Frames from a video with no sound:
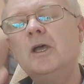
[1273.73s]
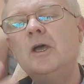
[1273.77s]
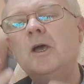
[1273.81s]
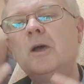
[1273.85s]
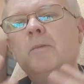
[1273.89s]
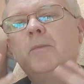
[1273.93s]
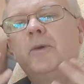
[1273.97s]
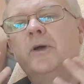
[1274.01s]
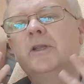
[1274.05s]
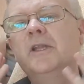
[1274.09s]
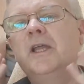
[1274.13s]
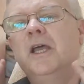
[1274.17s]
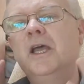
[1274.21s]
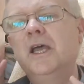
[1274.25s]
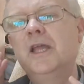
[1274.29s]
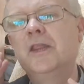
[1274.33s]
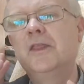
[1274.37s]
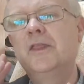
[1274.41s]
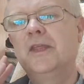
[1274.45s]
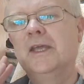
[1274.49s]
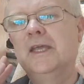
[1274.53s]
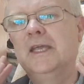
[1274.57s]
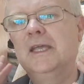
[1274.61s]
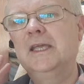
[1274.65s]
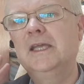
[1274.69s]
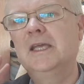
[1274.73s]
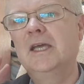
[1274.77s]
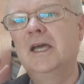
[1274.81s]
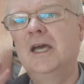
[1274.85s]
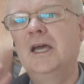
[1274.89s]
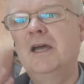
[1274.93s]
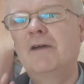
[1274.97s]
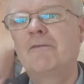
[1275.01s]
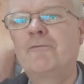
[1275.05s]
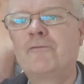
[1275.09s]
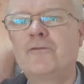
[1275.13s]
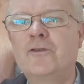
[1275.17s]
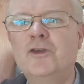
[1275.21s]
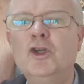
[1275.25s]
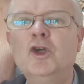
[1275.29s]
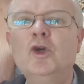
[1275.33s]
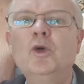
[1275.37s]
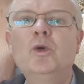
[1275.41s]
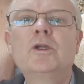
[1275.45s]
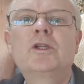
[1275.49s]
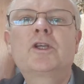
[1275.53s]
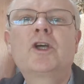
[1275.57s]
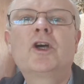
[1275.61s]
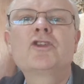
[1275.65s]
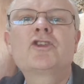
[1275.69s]
But the
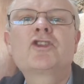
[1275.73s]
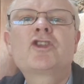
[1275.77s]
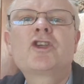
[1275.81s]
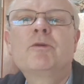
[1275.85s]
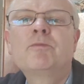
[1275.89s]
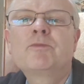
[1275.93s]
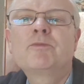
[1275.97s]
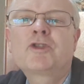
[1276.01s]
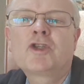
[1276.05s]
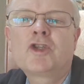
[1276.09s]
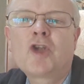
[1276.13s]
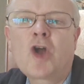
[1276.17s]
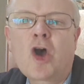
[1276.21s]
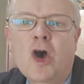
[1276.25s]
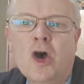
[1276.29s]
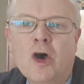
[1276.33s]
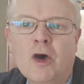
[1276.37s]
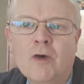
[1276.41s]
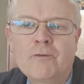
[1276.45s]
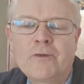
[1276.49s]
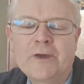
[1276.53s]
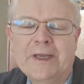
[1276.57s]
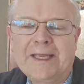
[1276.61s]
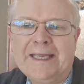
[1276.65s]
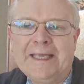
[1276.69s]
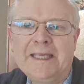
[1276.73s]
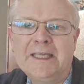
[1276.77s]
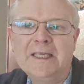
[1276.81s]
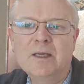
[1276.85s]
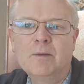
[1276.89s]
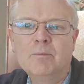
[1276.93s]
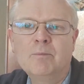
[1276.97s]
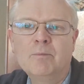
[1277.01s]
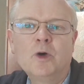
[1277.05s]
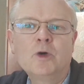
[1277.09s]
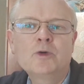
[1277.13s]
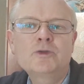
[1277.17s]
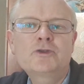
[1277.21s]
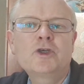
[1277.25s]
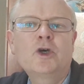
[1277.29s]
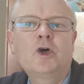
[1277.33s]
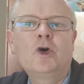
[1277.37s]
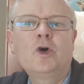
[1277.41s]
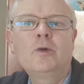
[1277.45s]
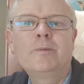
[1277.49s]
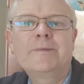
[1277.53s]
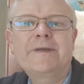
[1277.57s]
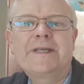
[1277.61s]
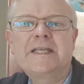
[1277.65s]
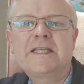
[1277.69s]
fuel consumption of a
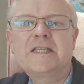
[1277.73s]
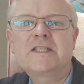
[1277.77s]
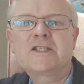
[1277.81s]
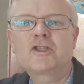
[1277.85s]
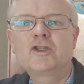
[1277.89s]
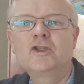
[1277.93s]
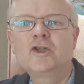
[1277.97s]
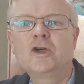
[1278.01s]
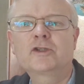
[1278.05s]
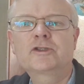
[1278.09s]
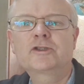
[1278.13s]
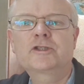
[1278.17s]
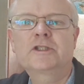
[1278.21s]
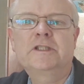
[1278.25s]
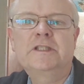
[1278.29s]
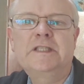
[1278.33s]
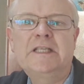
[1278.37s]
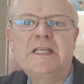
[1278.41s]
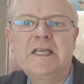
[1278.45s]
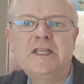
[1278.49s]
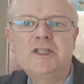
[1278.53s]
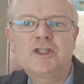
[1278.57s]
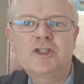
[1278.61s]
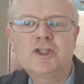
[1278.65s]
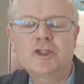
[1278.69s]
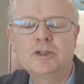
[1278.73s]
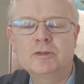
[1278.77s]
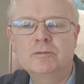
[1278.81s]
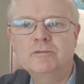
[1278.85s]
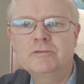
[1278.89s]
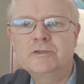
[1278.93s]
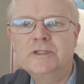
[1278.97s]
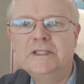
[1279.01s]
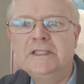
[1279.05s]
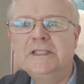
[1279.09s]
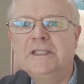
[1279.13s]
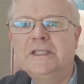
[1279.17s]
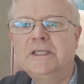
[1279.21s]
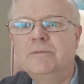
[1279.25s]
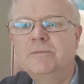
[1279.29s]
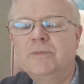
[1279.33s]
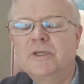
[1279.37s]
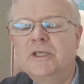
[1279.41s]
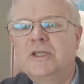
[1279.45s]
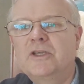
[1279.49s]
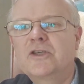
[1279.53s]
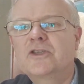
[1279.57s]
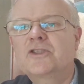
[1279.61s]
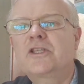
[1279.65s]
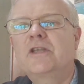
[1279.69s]
motorhome is not an issue, really,
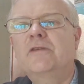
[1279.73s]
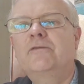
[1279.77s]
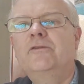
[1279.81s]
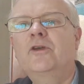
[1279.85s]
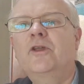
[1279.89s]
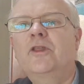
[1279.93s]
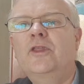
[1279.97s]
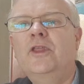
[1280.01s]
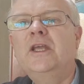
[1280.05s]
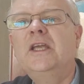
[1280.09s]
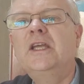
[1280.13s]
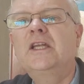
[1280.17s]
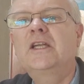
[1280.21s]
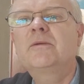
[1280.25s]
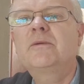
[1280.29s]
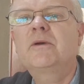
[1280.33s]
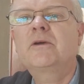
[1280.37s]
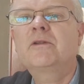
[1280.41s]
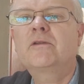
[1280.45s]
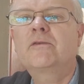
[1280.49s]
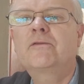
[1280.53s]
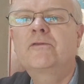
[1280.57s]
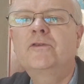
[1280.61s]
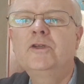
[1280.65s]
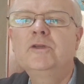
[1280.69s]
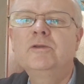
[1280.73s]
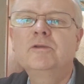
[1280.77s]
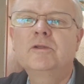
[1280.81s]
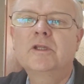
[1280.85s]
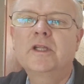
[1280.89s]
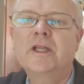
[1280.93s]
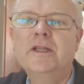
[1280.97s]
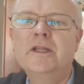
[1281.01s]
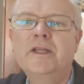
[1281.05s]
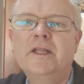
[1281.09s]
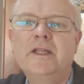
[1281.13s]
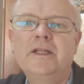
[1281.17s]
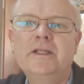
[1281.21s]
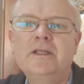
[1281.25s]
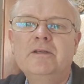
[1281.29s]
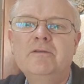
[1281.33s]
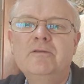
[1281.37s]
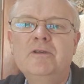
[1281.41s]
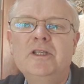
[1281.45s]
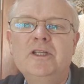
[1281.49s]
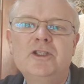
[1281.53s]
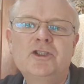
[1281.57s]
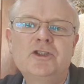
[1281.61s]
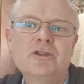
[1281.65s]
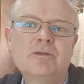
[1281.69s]
because if you're thinking about the fuel, and then you
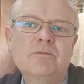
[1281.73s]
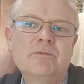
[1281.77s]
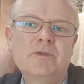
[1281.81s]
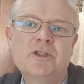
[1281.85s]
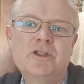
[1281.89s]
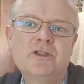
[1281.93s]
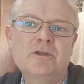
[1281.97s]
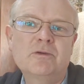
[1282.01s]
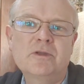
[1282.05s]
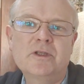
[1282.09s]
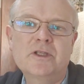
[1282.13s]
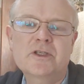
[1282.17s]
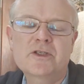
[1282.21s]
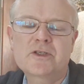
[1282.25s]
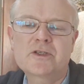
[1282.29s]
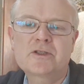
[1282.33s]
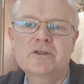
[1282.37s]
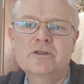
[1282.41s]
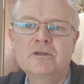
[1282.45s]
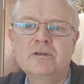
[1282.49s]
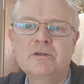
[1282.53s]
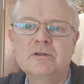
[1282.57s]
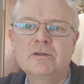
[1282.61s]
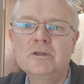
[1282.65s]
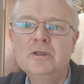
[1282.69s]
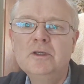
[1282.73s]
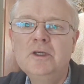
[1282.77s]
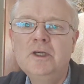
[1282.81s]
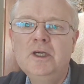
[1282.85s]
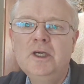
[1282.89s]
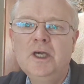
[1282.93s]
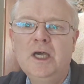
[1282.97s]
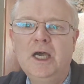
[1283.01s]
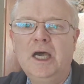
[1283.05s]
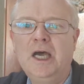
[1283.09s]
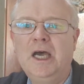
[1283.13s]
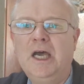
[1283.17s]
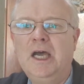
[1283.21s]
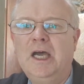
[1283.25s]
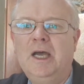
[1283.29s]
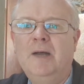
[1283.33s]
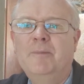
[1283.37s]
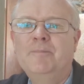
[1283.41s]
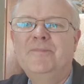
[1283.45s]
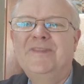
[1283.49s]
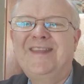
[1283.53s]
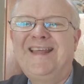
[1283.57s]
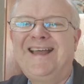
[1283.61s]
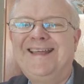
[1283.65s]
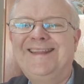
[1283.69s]
really shouldn't be doing this at all.
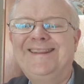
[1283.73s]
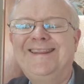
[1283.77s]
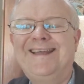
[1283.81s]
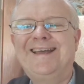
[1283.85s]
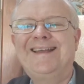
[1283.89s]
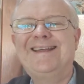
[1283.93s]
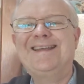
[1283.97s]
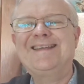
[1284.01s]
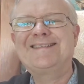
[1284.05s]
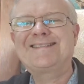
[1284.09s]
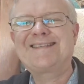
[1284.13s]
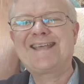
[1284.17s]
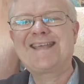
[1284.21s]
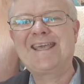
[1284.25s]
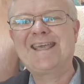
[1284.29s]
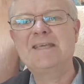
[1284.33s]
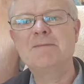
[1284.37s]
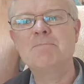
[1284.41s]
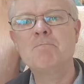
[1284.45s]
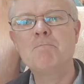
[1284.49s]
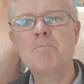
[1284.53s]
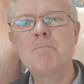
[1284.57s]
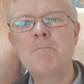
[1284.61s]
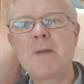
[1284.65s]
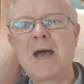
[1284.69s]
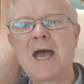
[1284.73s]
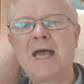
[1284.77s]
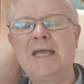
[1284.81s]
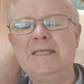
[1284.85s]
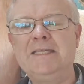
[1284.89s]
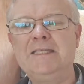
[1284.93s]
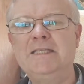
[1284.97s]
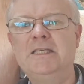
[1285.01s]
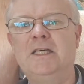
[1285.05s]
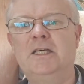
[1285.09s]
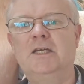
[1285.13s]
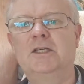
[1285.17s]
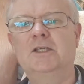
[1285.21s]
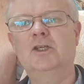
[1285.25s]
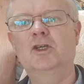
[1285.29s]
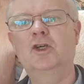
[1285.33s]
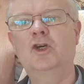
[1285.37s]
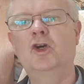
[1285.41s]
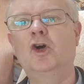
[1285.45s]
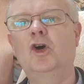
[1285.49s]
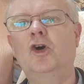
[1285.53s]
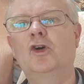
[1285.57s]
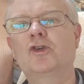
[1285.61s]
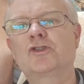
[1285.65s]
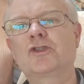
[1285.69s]
That is a minor
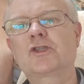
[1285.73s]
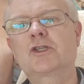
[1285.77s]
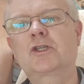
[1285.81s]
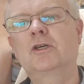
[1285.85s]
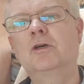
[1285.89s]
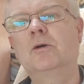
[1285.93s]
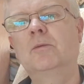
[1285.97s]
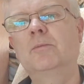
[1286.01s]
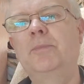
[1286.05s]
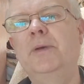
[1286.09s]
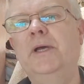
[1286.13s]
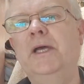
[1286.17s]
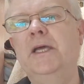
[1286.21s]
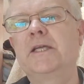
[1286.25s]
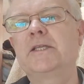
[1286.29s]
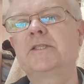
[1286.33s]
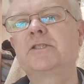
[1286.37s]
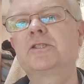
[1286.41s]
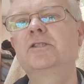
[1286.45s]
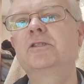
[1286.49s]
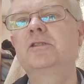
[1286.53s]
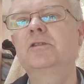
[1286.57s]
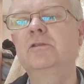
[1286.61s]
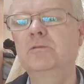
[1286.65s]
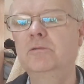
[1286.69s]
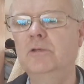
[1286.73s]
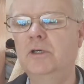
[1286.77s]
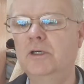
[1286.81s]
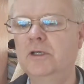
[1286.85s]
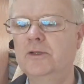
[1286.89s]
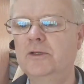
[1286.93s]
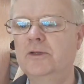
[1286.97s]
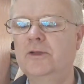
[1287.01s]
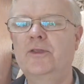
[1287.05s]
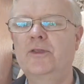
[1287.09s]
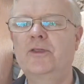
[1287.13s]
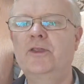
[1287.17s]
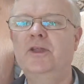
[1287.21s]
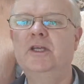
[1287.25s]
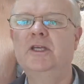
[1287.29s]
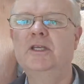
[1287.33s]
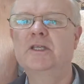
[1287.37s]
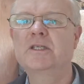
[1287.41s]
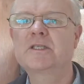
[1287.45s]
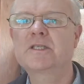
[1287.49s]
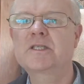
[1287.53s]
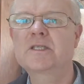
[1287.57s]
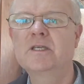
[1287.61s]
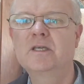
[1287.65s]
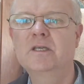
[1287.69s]
cost compared to other
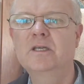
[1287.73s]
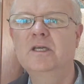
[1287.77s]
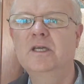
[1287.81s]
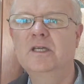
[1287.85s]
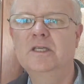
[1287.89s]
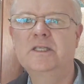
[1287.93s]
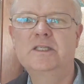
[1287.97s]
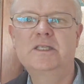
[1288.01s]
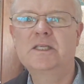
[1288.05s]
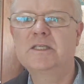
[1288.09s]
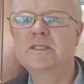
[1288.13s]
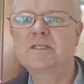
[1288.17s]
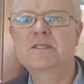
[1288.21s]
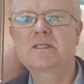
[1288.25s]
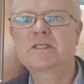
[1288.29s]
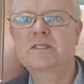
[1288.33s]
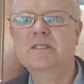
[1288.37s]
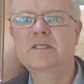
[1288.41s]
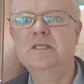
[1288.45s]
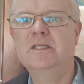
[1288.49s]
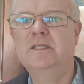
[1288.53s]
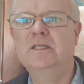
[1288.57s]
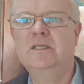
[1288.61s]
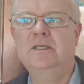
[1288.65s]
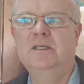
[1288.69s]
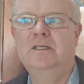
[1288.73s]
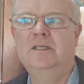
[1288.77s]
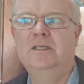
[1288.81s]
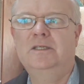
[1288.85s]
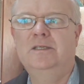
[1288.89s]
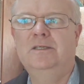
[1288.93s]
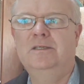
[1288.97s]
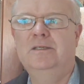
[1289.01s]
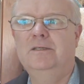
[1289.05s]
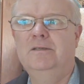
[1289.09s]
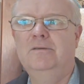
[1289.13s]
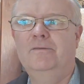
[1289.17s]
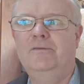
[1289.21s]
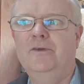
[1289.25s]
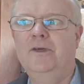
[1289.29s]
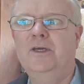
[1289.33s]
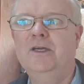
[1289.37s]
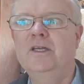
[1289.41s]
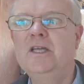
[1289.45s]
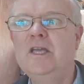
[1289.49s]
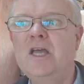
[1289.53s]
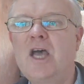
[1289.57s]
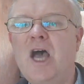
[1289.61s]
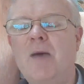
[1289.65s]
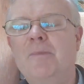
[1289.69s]
things. It is, in fact,
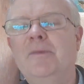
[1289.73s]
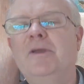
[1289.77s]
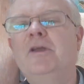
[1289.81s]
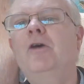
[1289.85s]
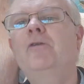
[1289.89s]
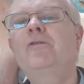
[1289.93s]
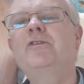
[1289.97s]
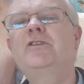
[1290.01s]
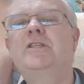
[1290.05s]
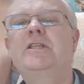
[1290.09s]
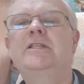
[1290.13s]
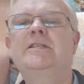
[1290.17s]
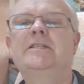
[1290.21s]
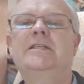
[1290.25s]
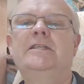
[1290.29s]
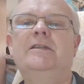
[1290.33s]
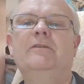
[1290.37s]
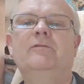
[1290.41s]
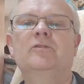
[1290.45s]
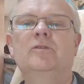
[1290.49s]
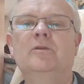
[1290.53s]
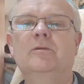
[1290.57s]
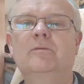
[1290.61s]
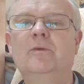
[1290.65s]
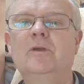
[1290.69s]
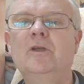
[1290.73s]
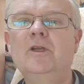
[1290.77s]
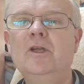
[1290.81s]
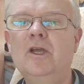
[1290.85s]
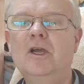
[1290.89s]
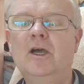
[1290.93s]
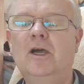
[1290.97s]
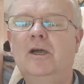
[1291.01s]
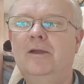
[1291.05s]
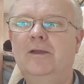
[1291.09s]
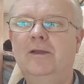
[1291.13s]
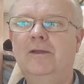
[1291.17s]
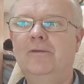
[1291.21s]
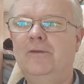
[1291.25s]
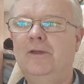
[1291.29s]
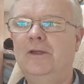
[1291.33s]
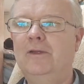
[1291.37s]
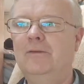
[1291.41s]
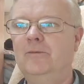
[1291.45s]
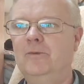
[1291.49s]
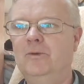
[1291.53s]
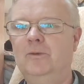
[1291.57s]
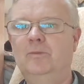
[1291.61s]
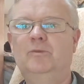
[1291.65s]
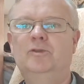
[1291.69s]
I mean, obviously there's a difference between
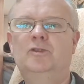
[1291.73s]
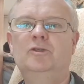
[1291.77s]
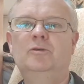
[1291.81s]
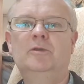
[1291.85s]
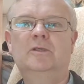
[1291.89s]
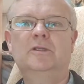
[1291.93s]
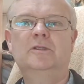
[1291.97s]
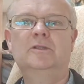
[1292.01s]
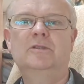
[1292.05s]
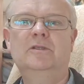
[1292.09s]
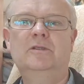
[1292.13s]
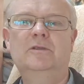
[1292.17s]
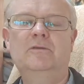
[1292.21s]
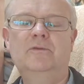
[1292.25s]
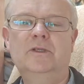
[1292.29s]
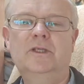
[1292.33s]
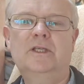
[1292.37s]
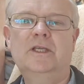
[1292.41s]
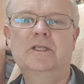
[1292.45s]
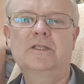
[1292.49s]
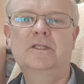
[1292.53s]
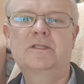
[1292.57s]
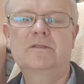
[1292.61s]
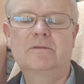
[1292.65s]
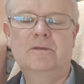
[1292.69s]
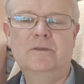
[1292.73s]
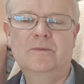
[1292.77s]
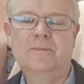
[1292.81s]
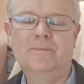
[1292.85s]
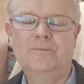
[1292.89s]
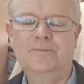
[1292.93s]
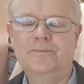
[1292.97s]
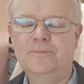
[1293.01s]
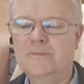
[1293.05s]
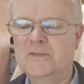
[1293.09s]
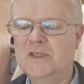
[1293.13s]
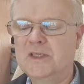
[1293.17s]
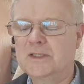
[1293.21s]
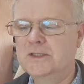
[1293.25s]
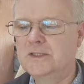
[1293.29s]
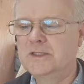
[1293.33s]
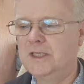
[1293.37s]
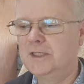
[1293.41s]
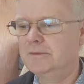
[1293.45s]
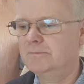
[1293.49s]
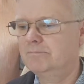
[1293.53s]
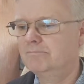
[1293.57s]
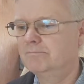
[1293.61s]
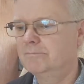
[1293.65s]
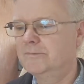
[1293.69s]
if you get
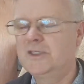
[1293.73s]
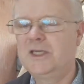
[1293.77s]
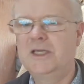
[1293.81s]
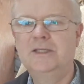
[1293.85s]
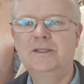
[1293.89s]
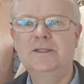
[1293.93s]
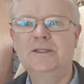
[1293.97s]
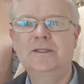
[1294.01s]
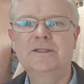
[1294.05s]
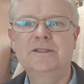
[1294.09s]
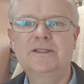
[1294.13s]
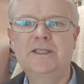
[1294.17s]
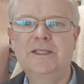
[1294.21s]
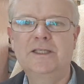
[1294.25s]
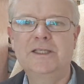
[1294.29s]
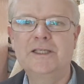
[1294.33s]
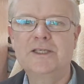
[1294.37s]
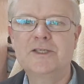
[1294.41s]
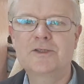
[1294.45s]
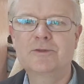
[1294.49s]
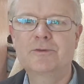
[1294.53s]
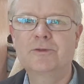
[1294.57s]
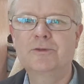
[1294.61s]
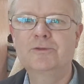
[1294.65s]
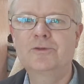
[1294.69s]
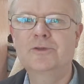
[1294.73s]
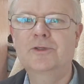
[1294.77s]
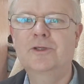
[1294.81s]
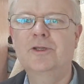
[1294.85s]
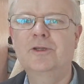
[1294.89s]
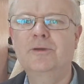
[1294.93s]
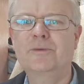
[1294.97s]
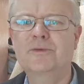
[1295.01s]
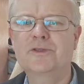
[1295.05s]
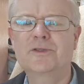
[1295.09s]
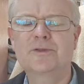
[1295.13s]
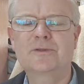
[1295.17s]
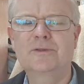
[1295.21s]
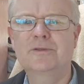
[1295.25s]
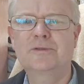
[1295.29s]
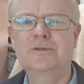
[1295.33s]
10 litres to 100 kilometers,